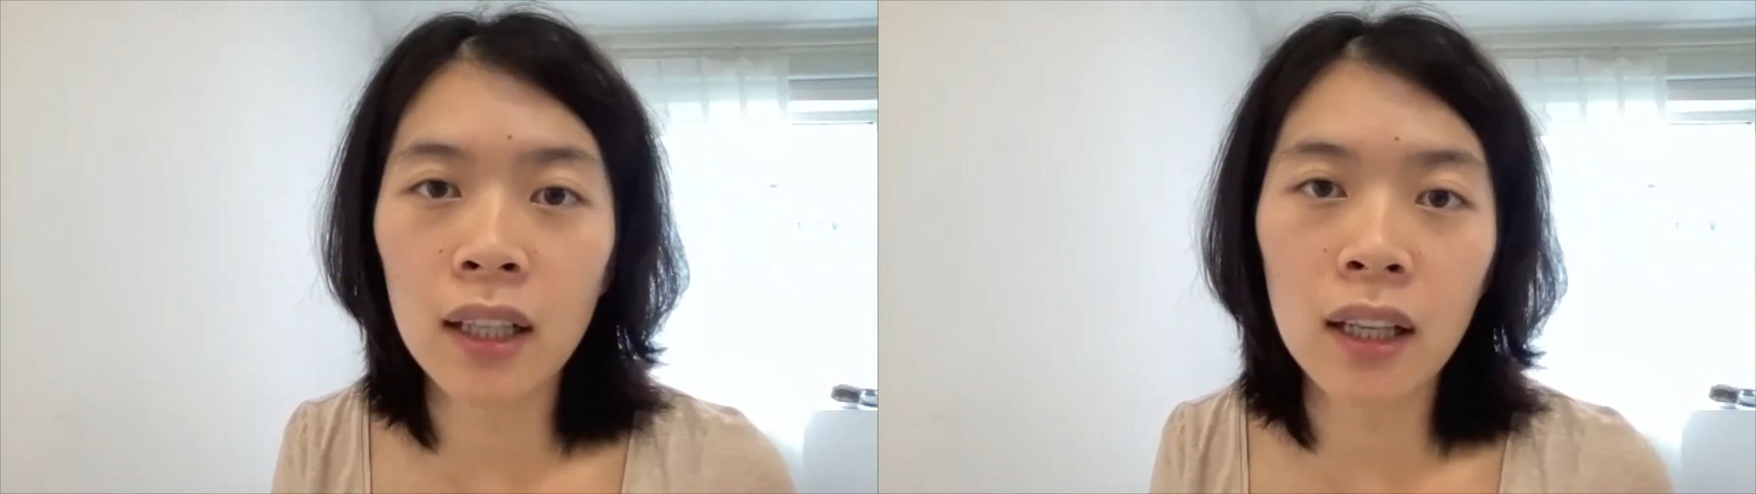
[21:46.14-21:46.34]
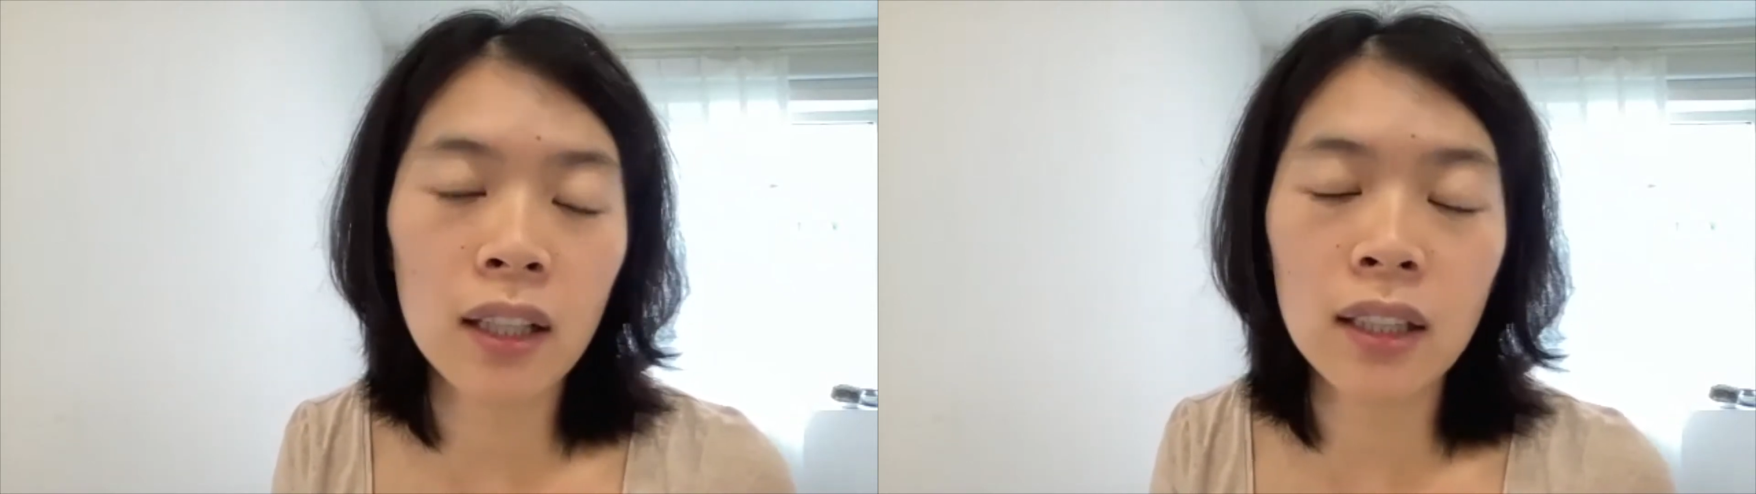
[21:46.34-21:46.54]

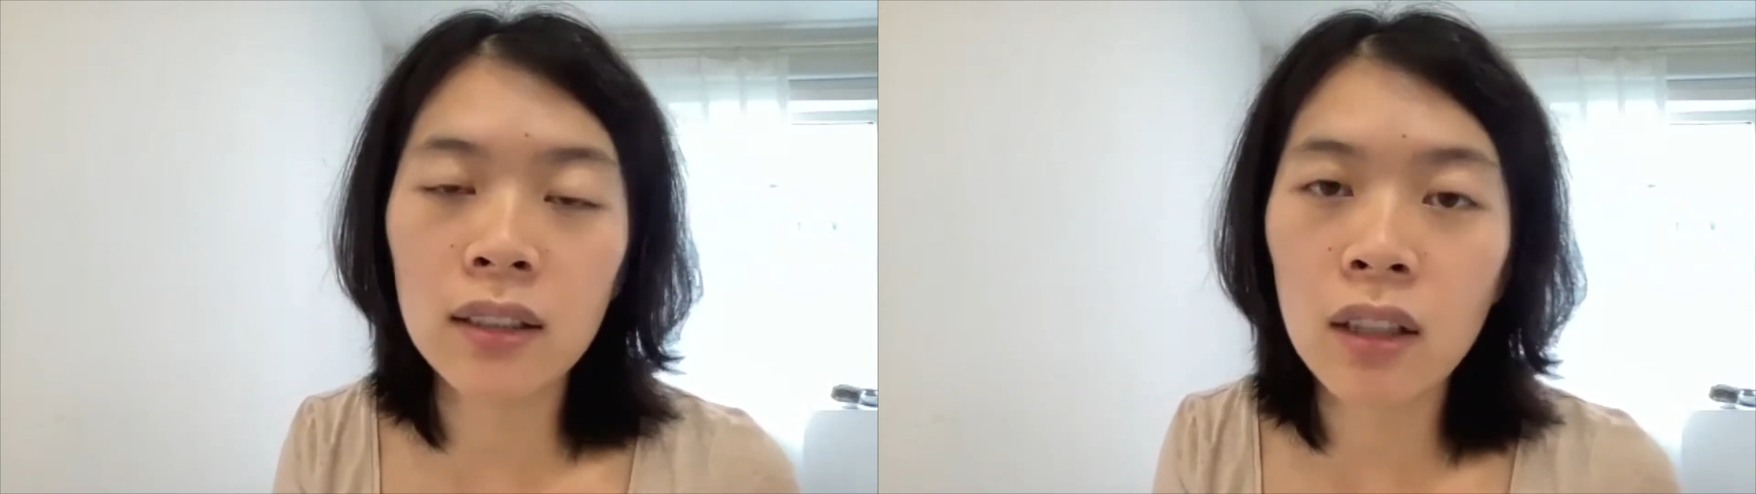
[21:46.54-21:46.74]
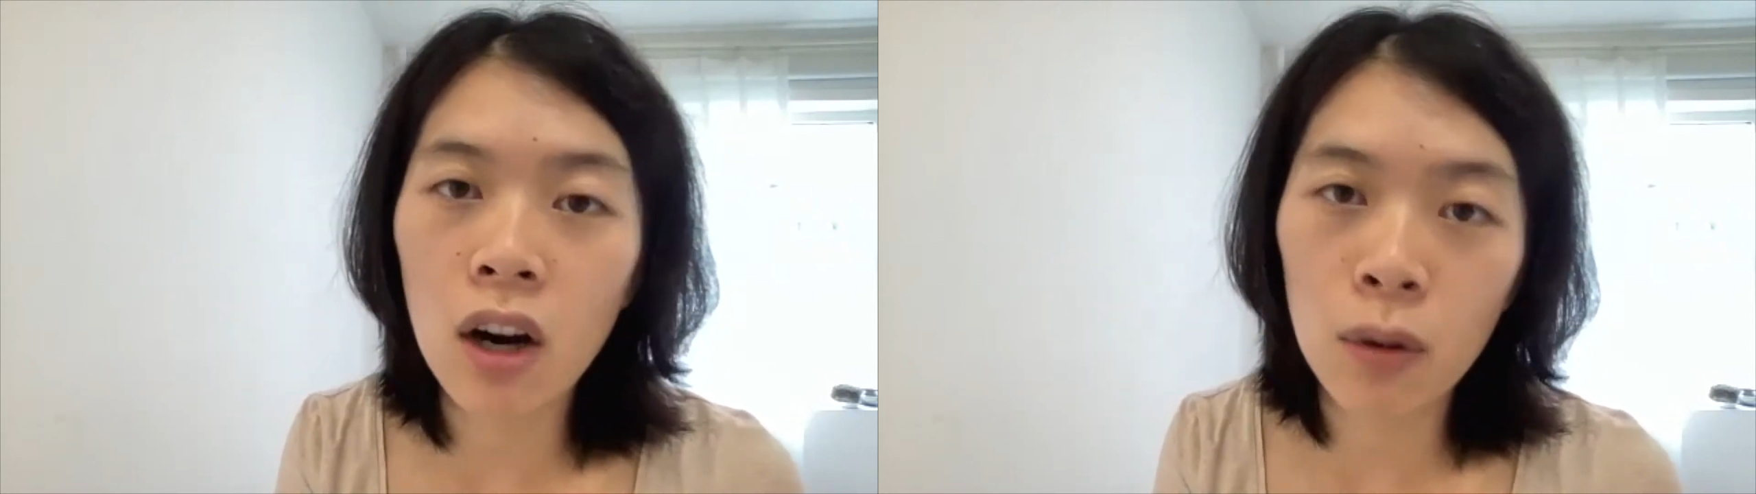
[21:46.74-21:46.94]

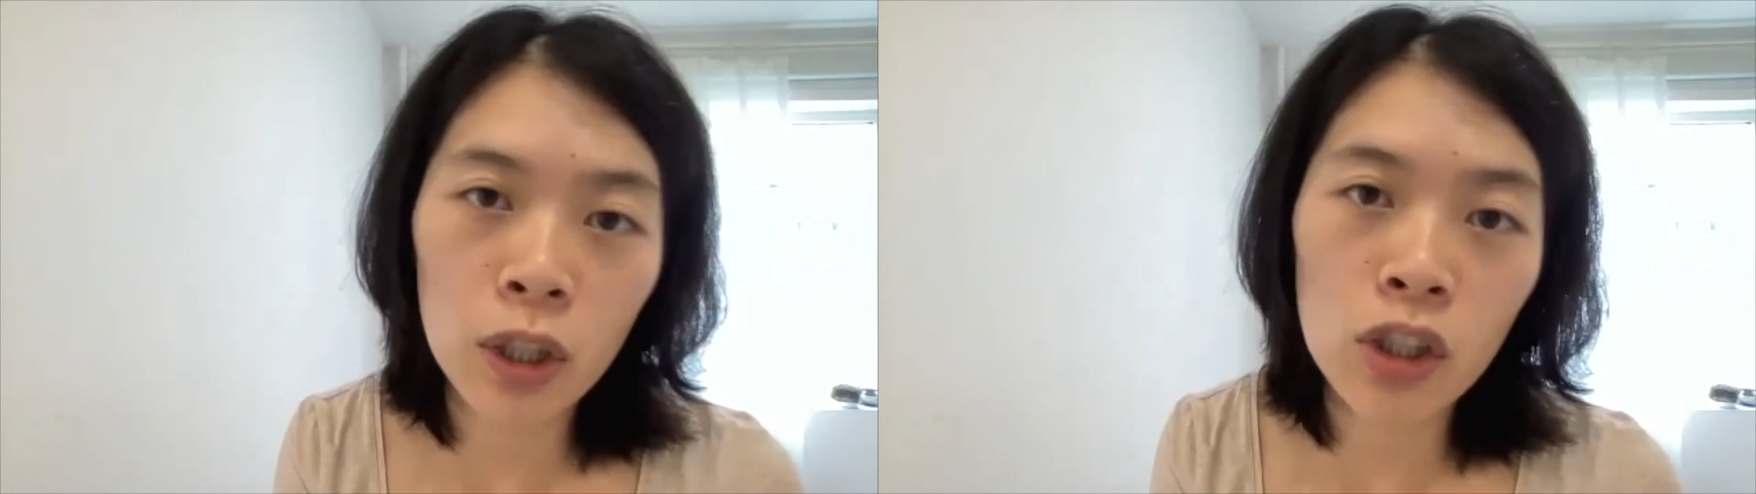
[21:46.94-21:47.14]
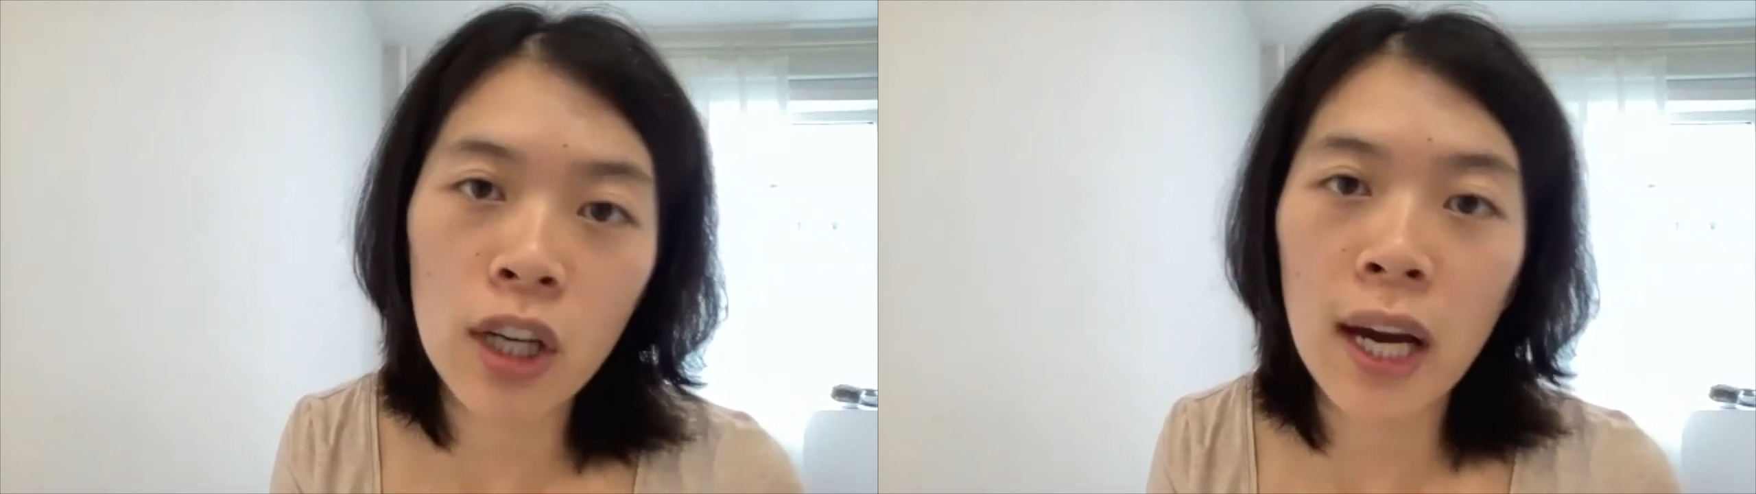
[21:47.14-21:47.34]
either on
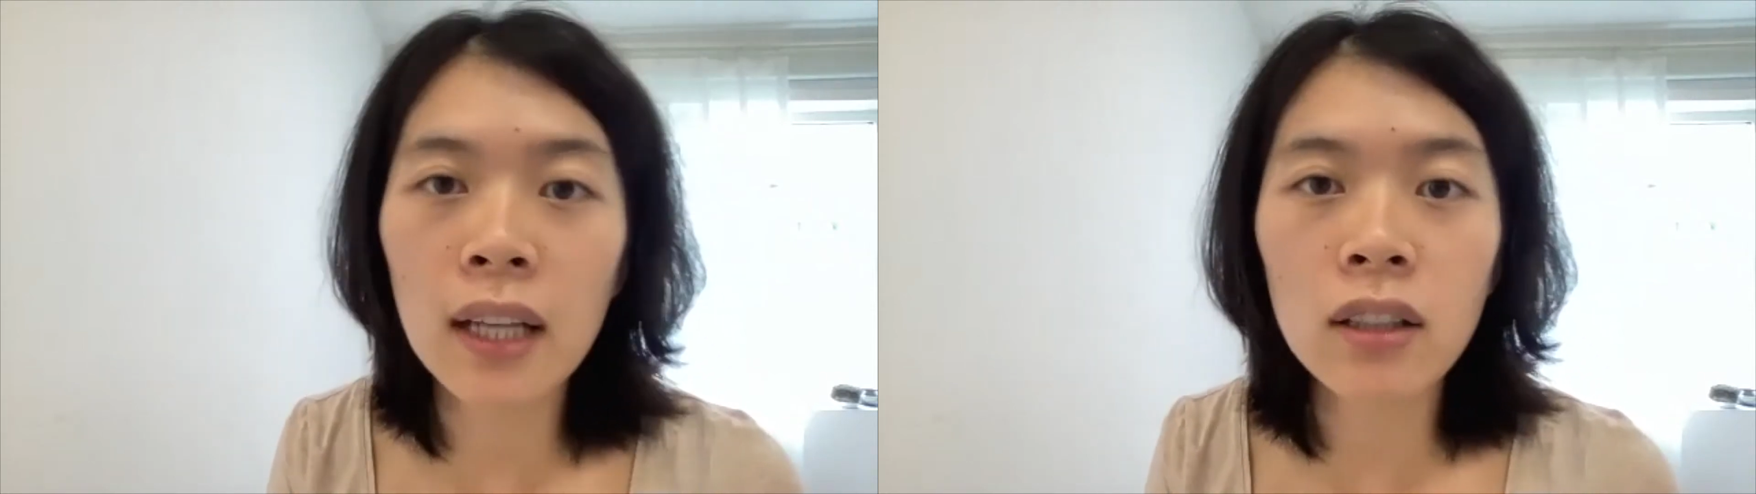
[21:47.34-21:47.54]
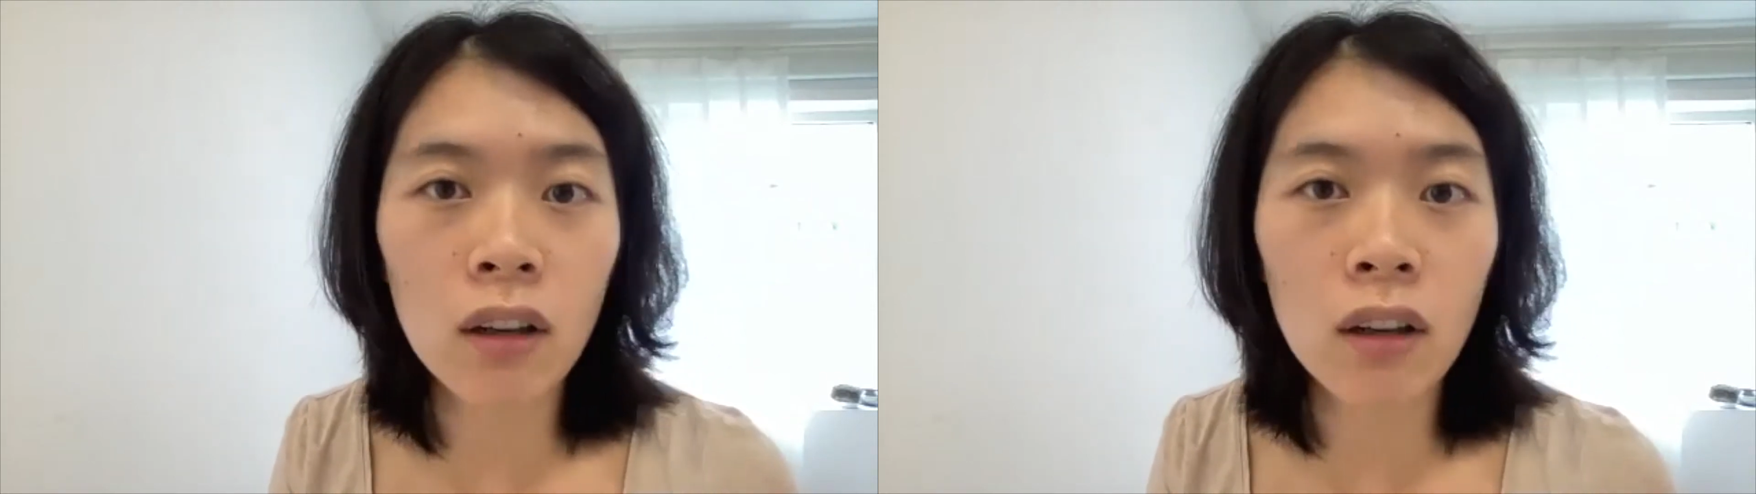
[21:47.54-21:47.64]
WeChat,